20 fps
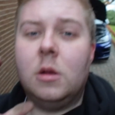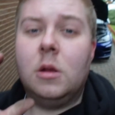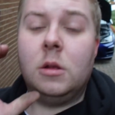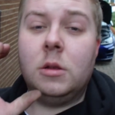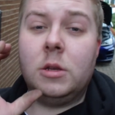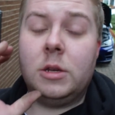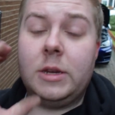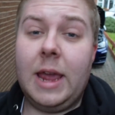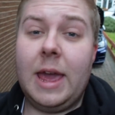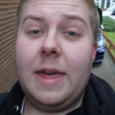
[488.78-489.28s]

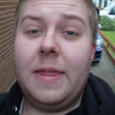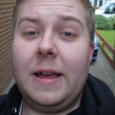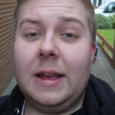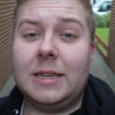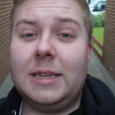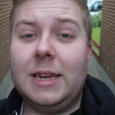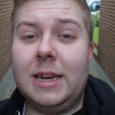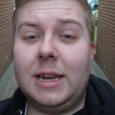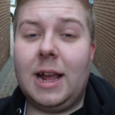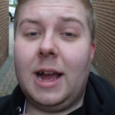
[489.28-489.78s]
So yeah,
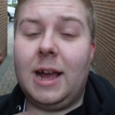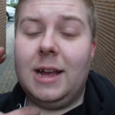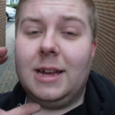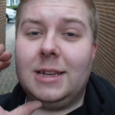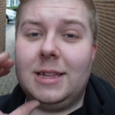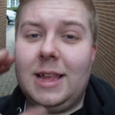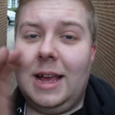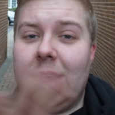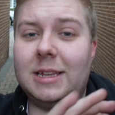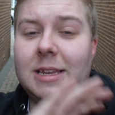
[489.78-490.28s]
that's it
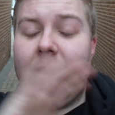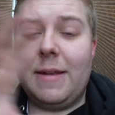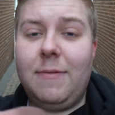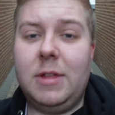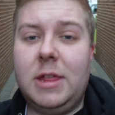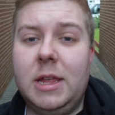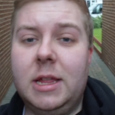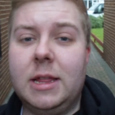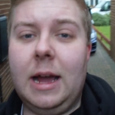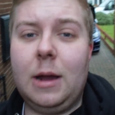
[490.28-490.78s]
guys, that's
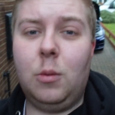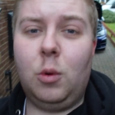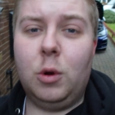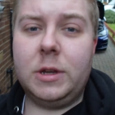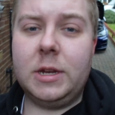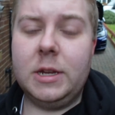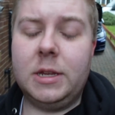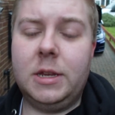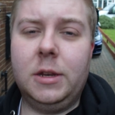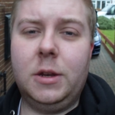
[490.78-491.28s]
everything that I
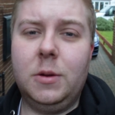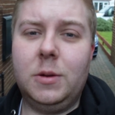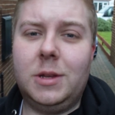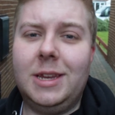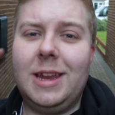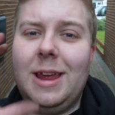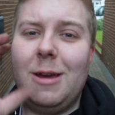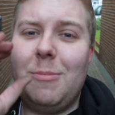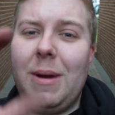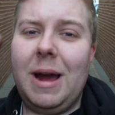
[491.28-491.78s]
wanted to do
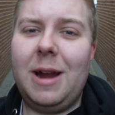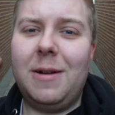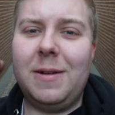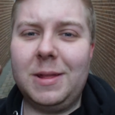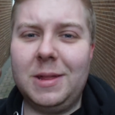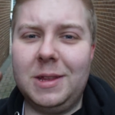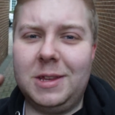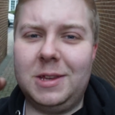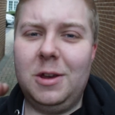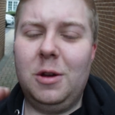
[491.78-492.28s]
today, barring
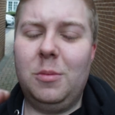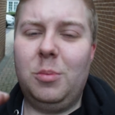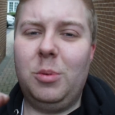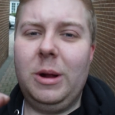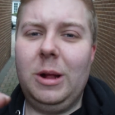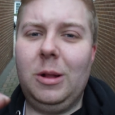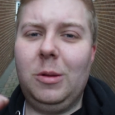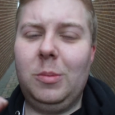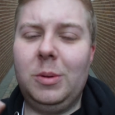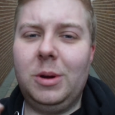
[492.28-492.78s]
the turbo
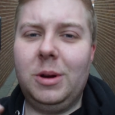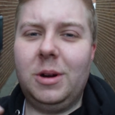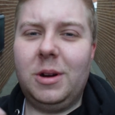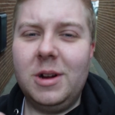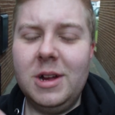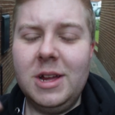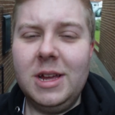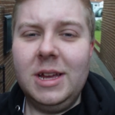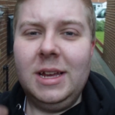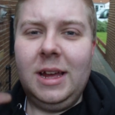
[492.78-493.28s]
elbow.
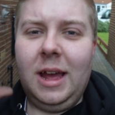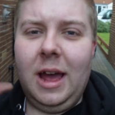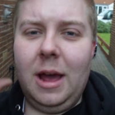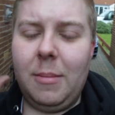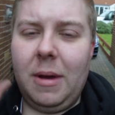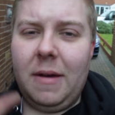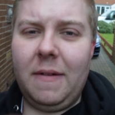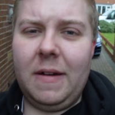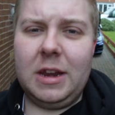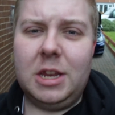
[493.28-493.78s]
I've
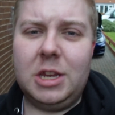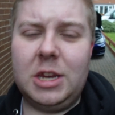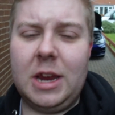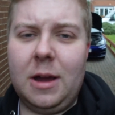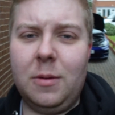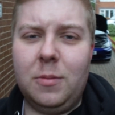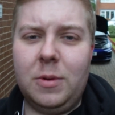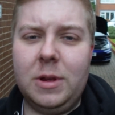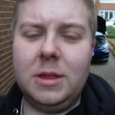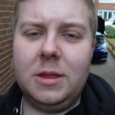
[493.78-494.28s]
had a
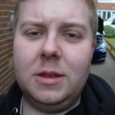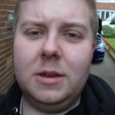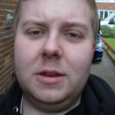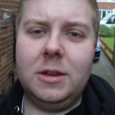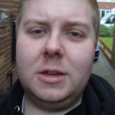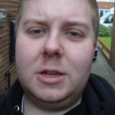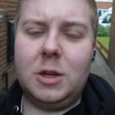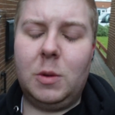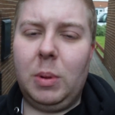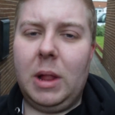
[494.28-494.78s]
chat with the
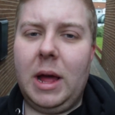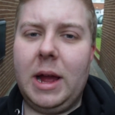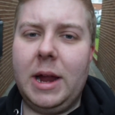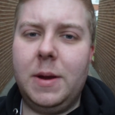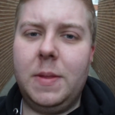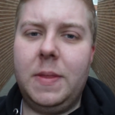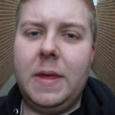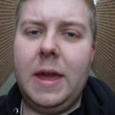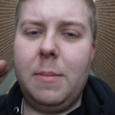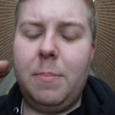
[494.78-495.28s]
supplier,
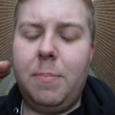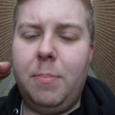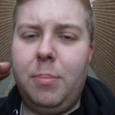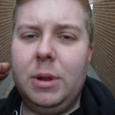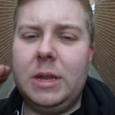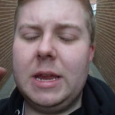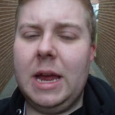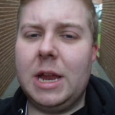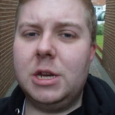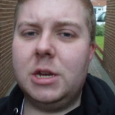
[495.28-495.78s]
and they're
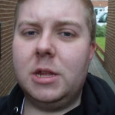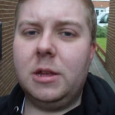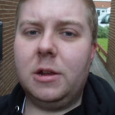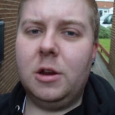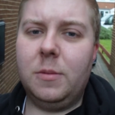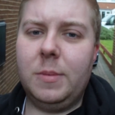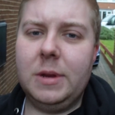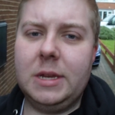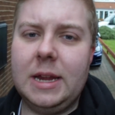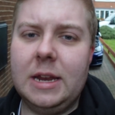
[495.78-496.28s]
potentially going
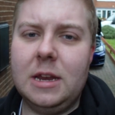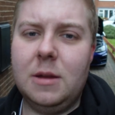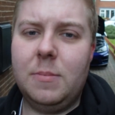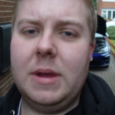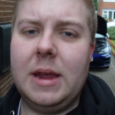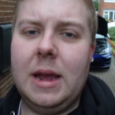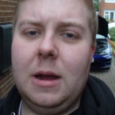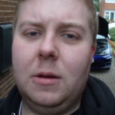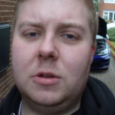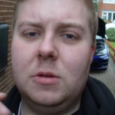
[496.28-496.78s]
to be sending
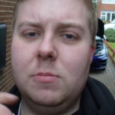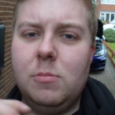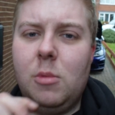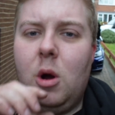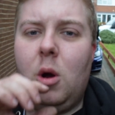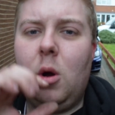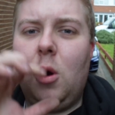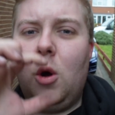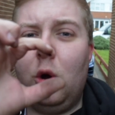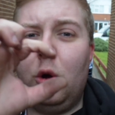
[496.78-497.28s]
me out some
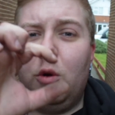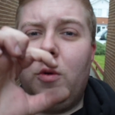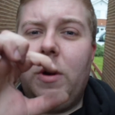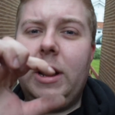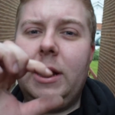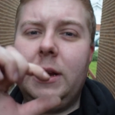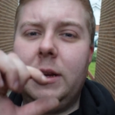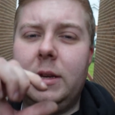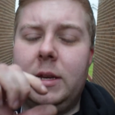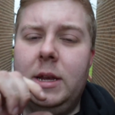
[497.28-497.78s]
more
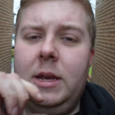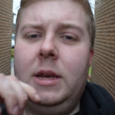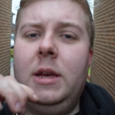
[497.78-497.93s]
O-rings,